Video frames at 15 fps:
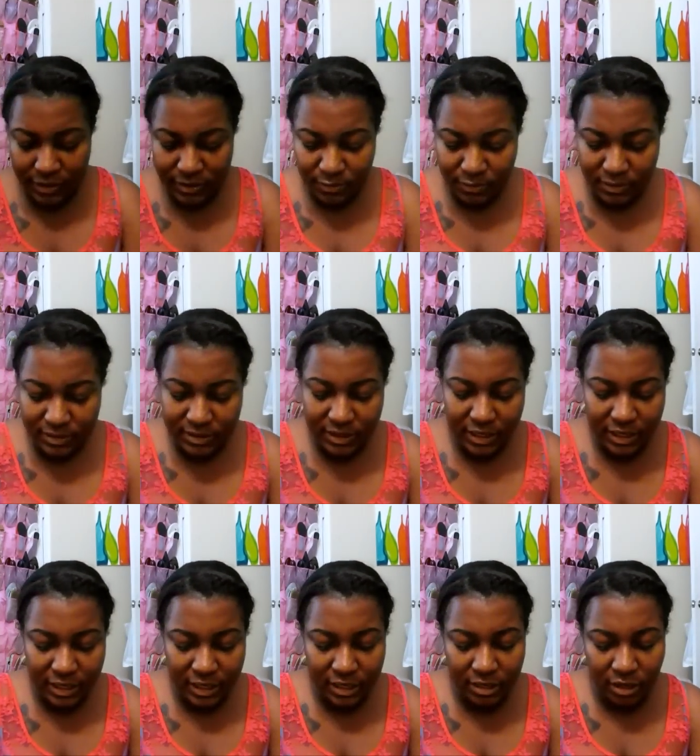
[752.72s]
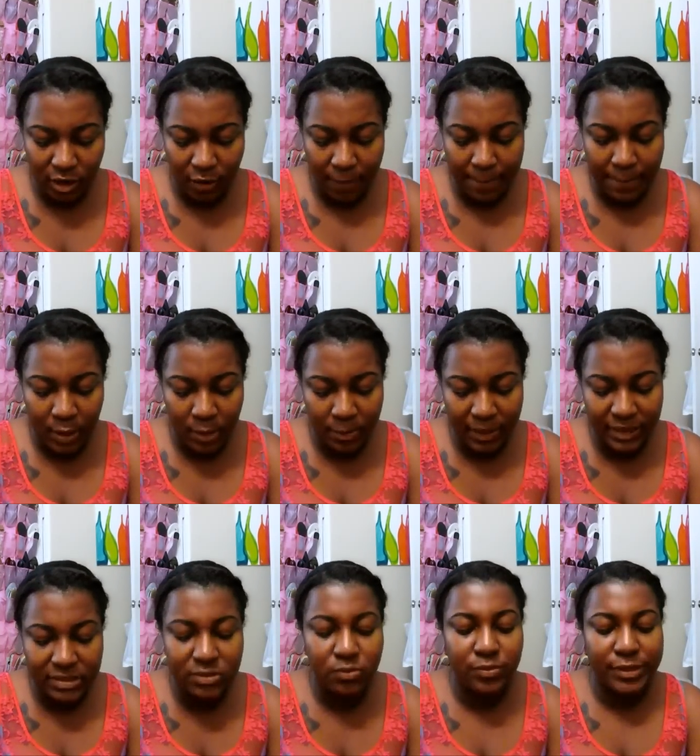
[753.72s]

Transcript: This one is in Are Mermaids